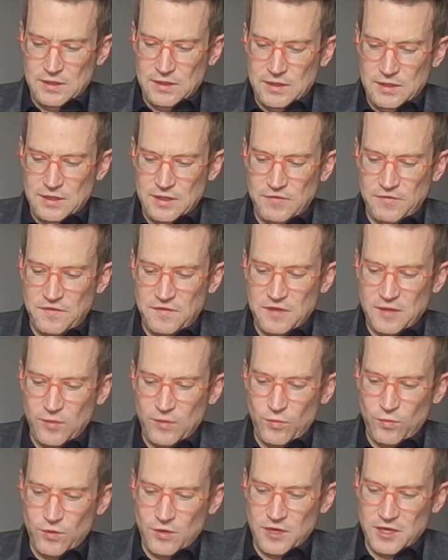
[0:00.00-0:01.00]
If there
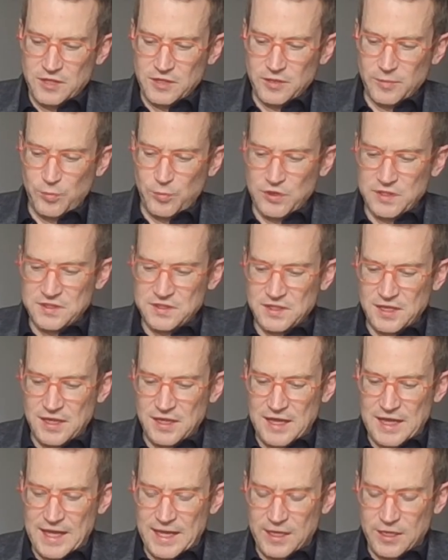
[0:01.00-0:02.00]
were in their prison an
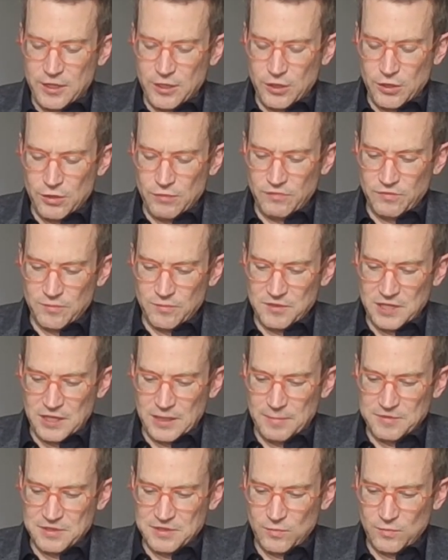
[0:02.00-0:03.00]
echo from the
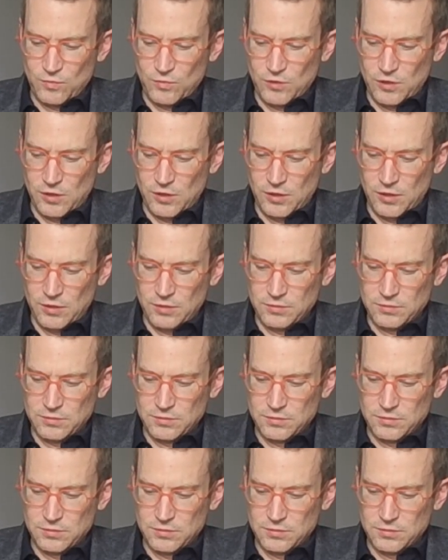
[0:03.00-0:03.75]
opposite wall,